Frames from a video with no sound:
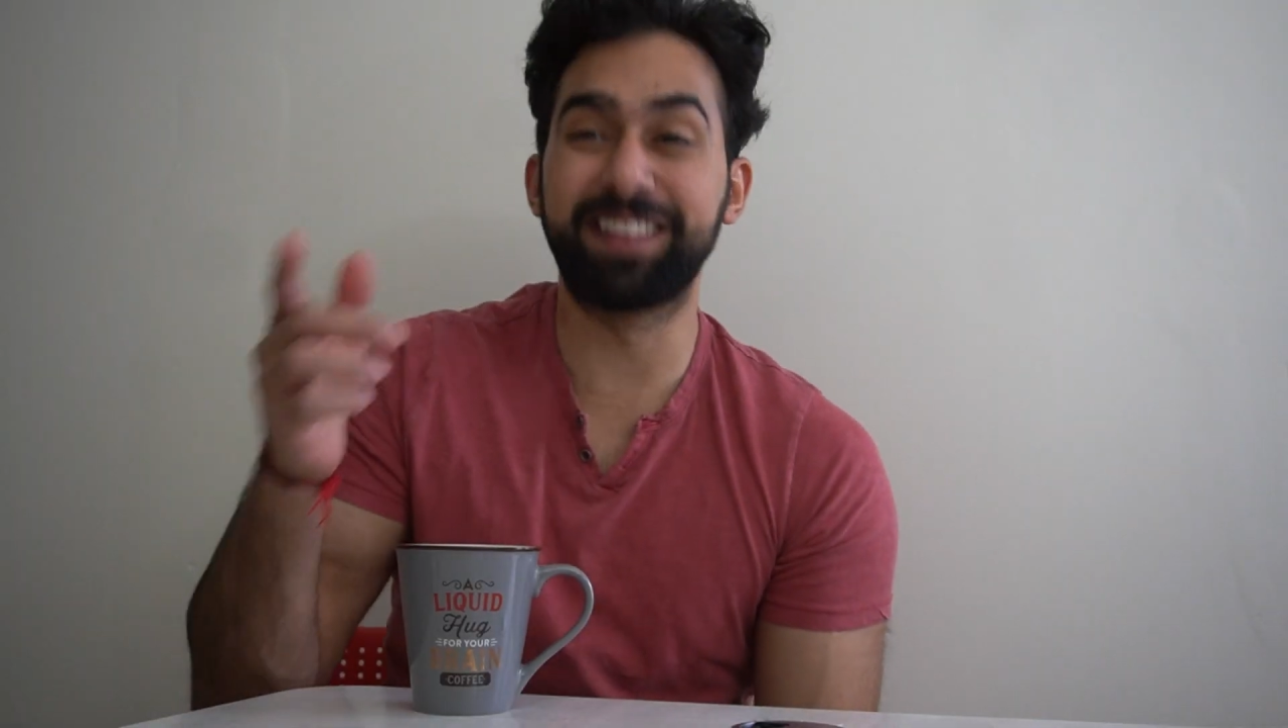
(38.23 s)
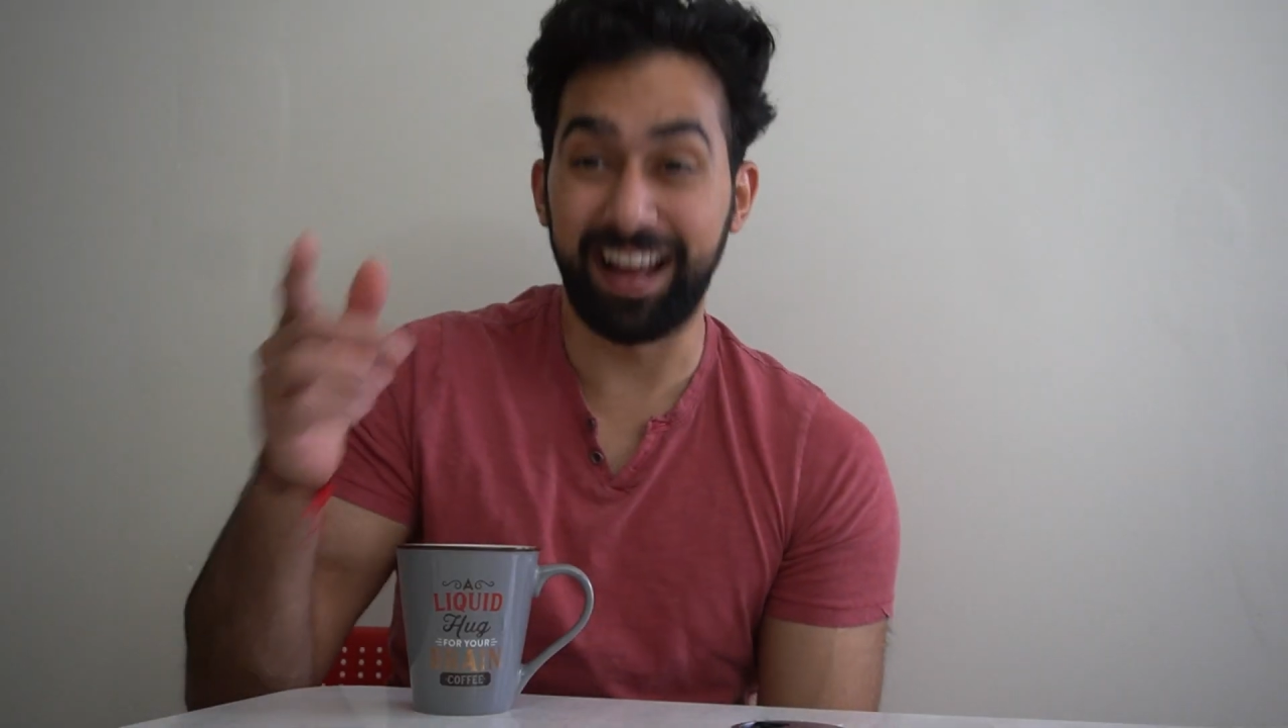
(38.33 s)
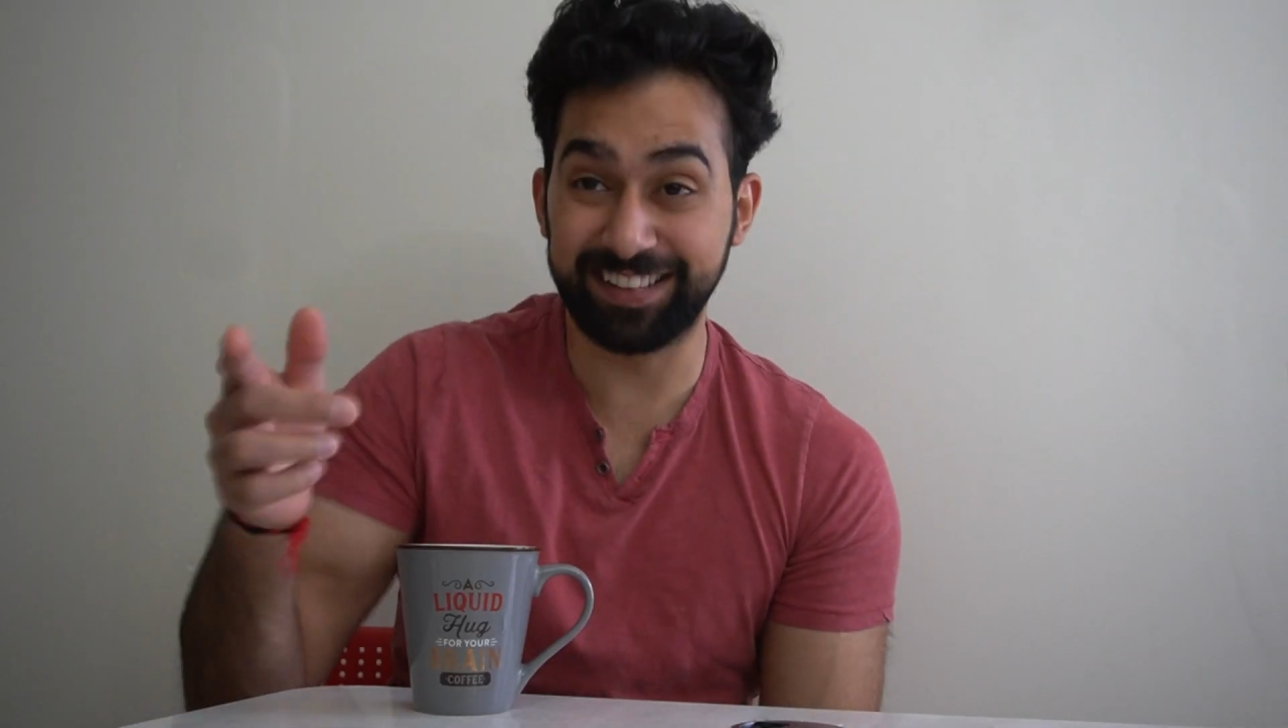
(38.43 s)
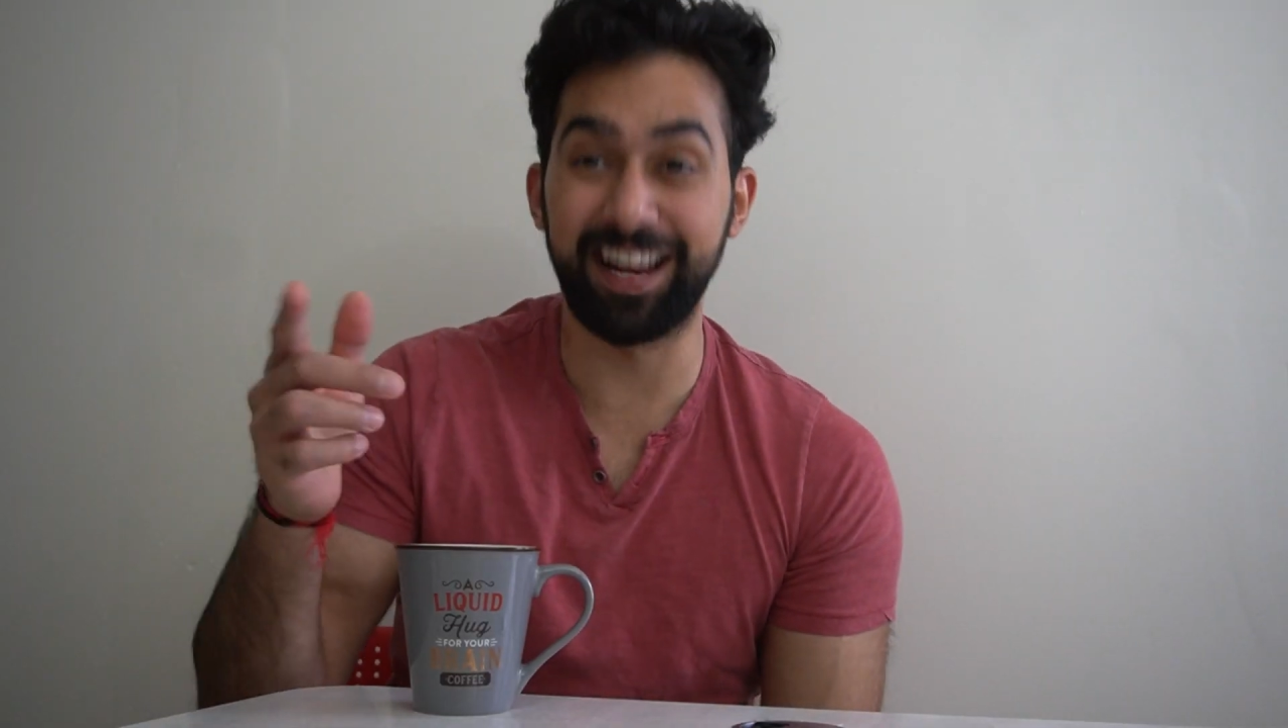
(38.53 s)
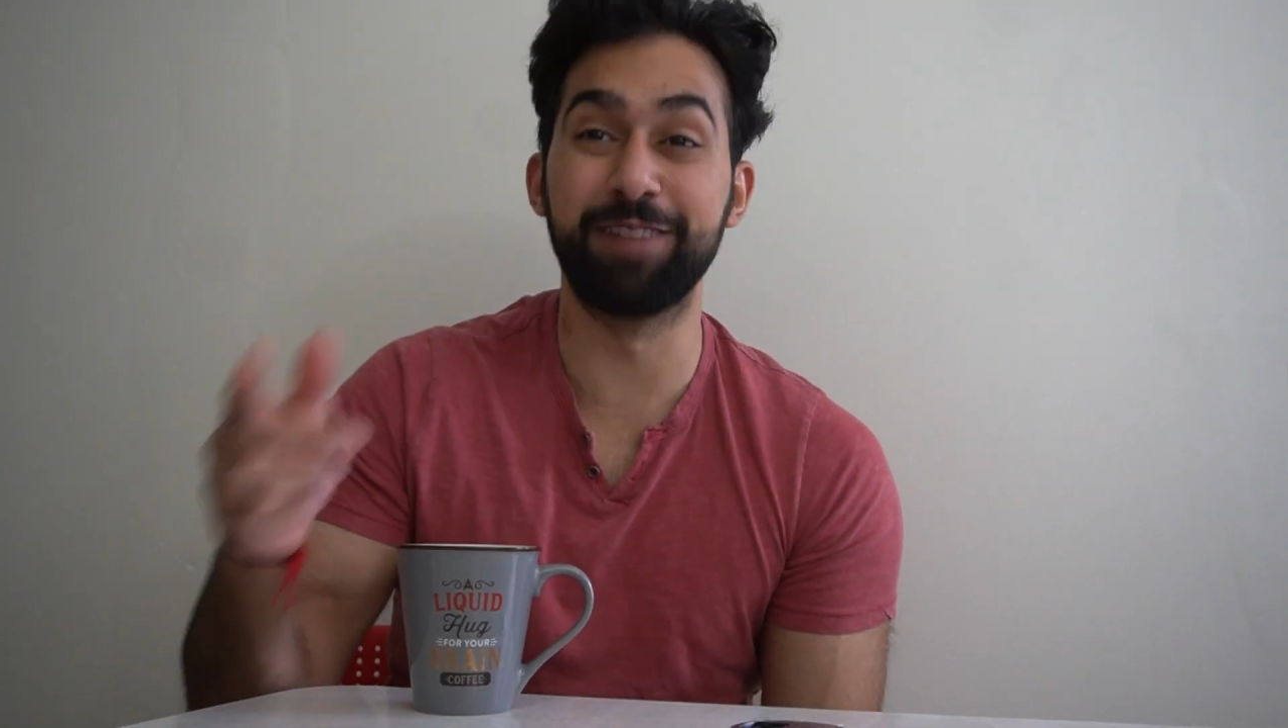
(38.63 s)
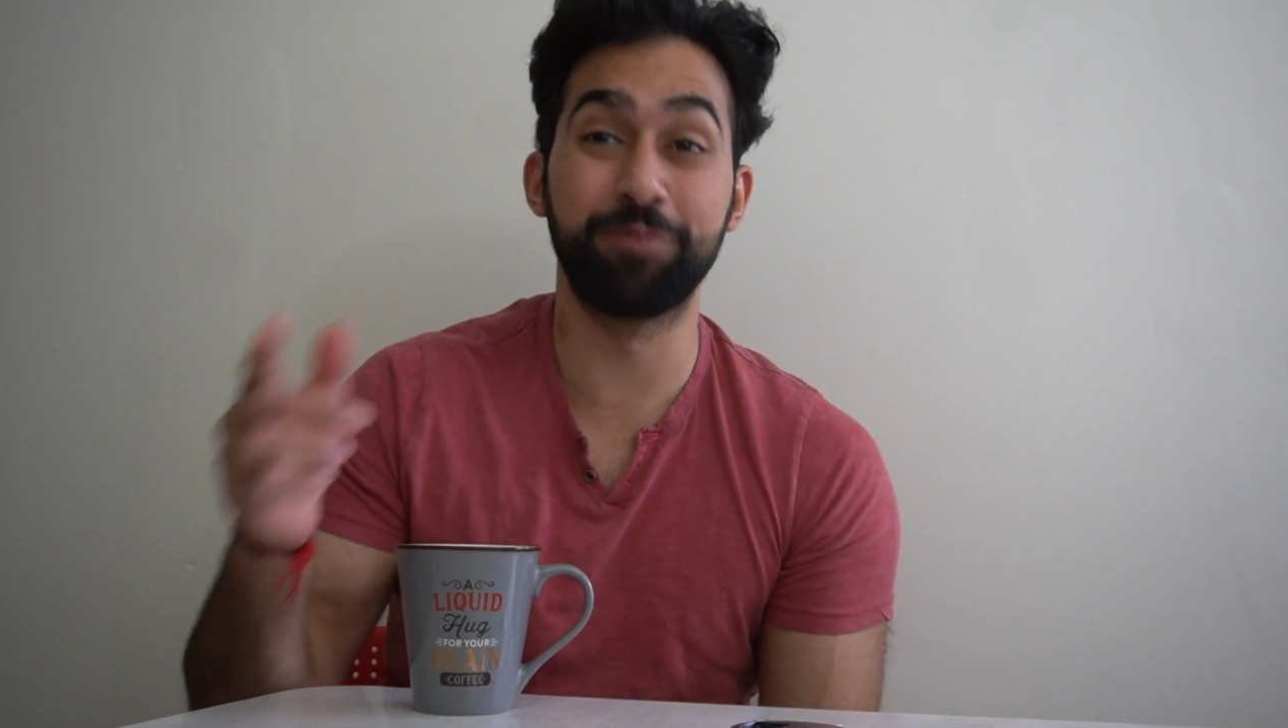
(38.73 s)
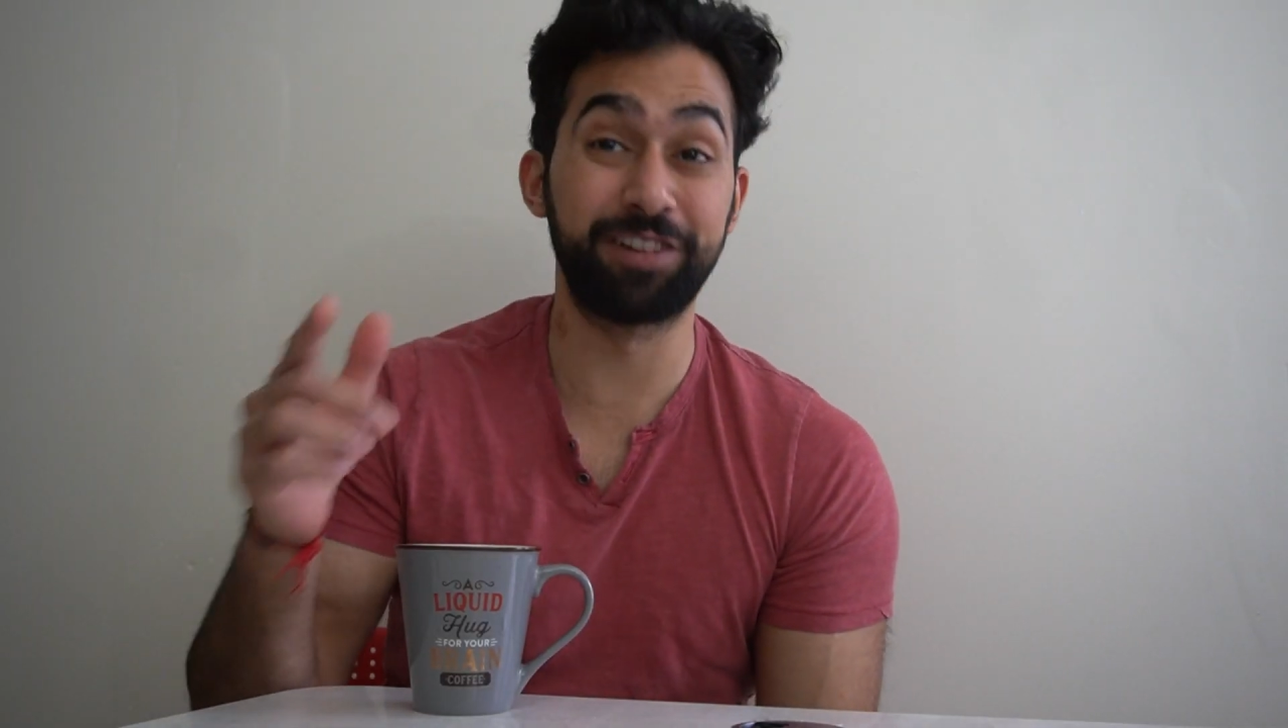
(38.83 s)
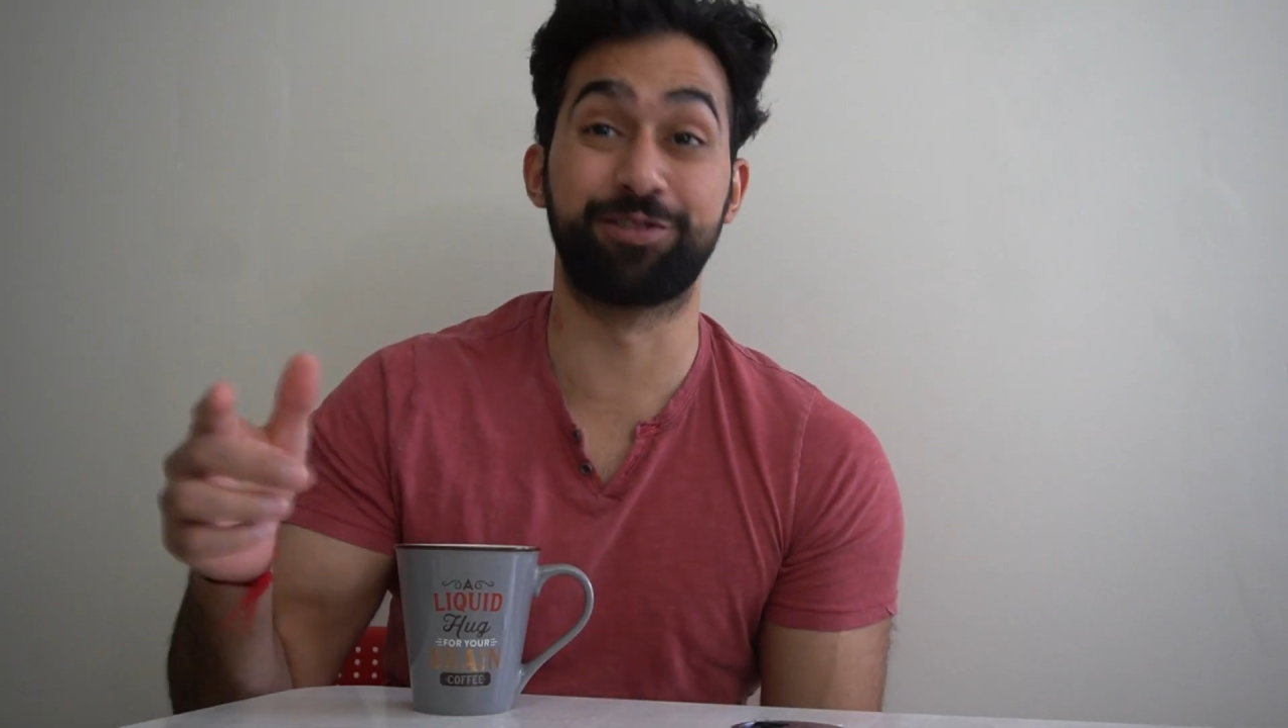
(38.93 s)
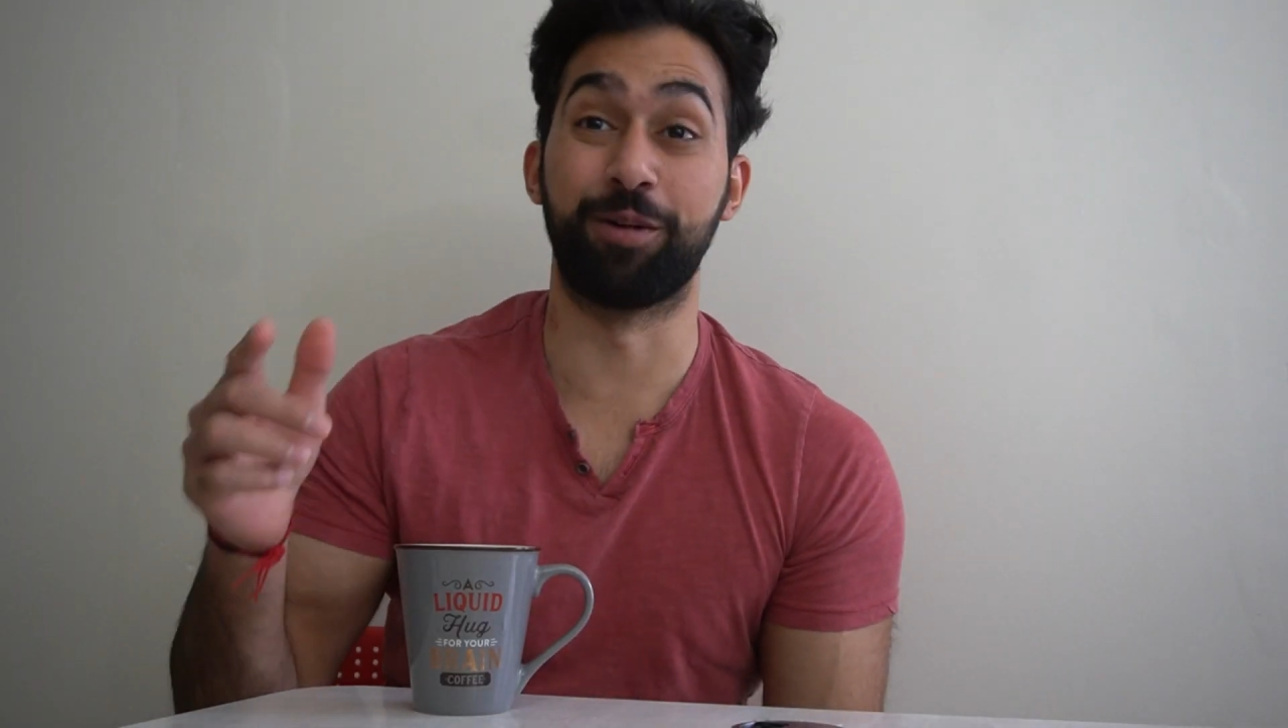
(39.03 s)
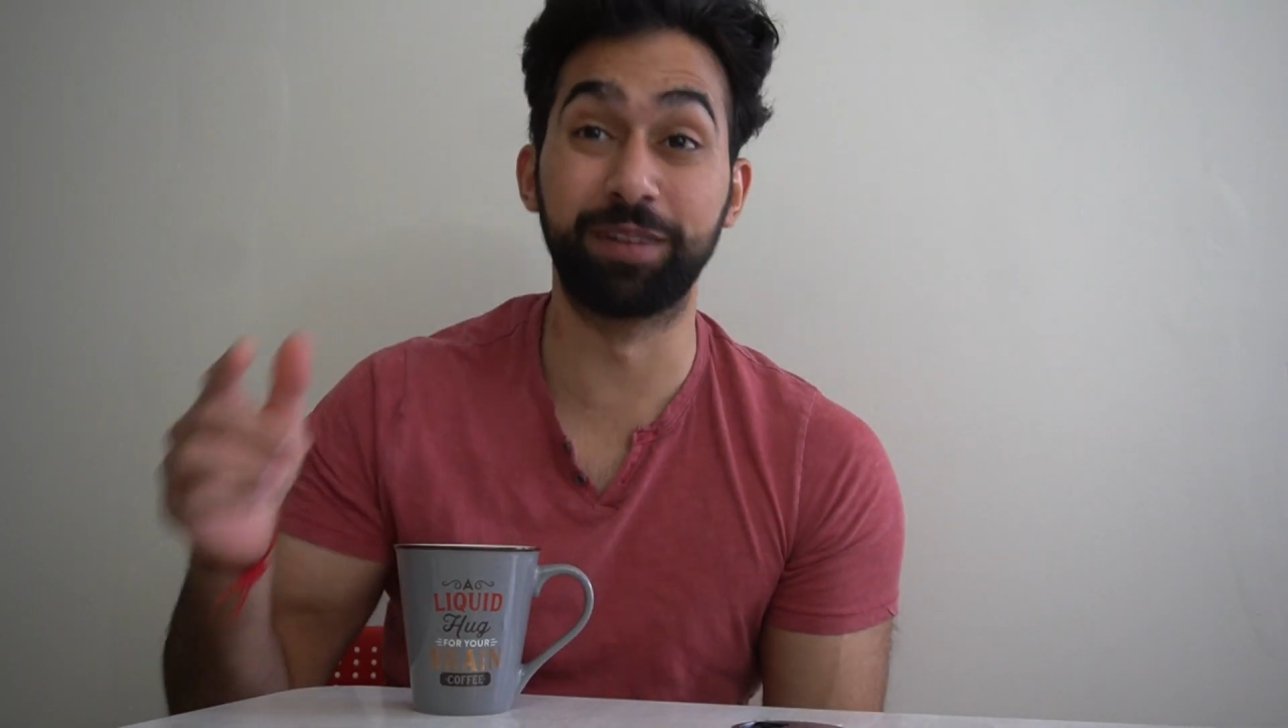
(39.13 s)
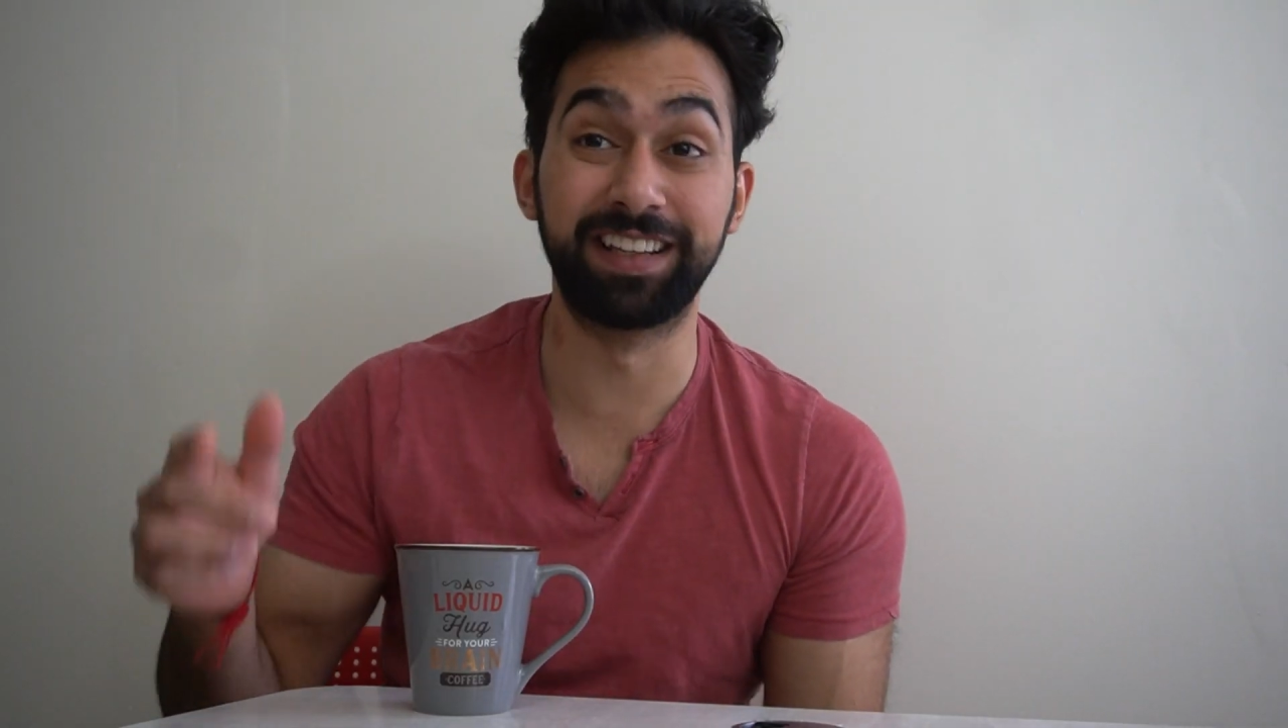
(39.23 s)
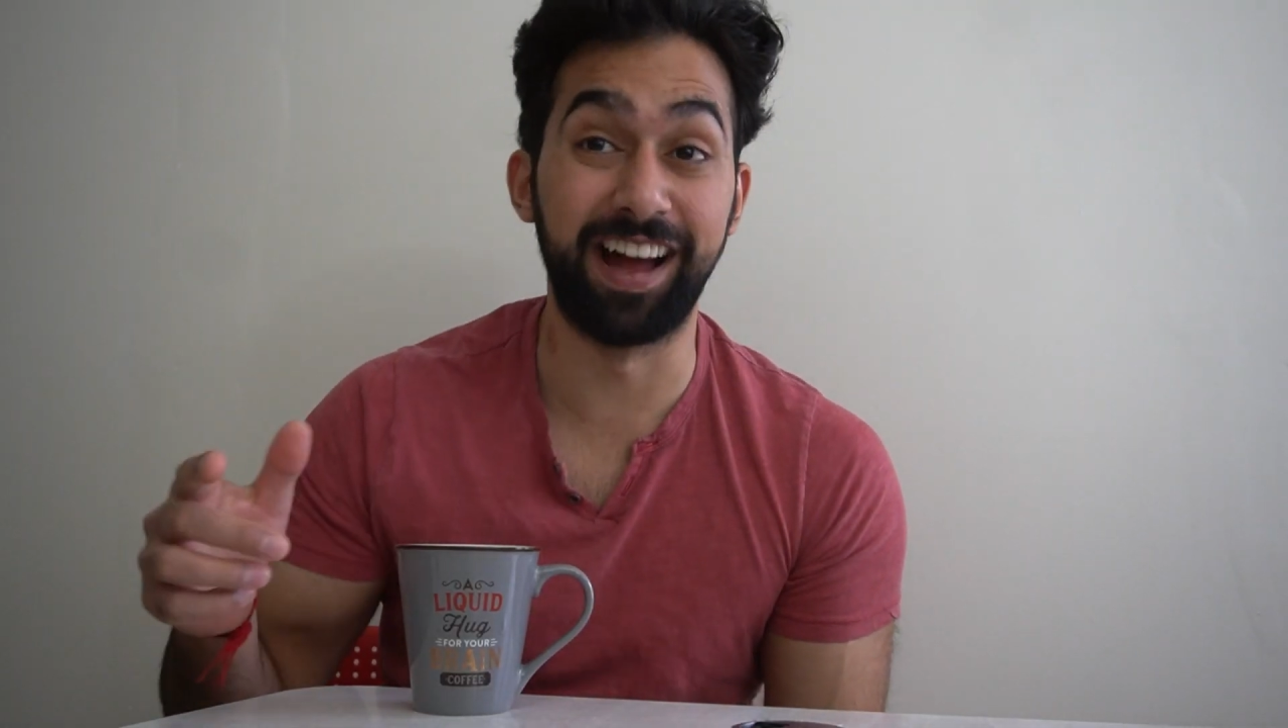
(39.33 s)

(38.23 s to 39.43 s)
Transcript: that time when Roman